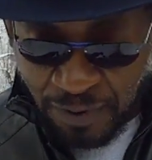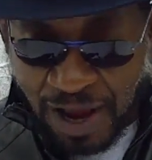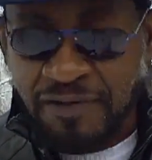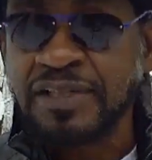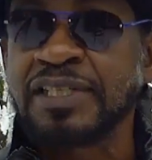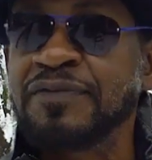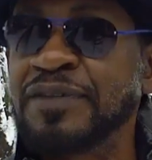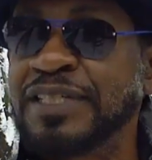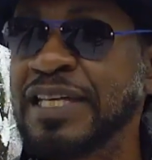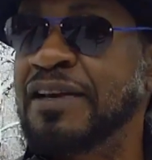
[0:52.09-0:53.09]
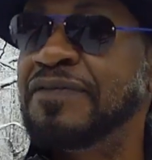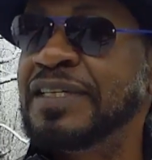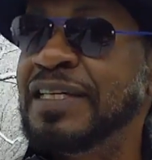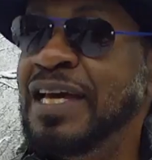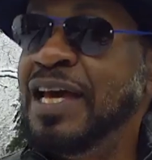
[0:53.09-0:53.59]
privacy for
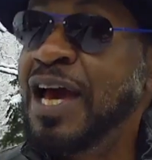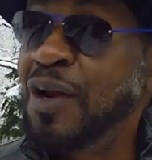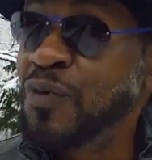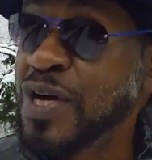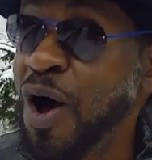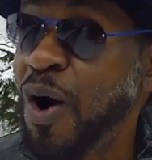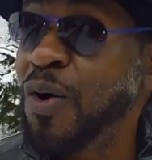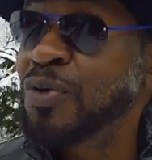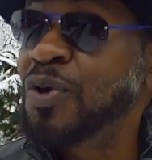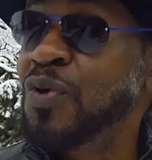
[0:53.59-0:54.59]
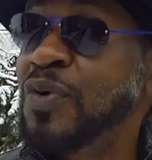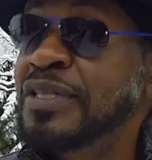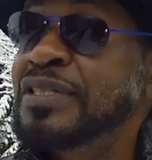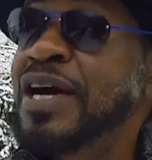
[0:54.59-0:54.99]
safety. And we all know what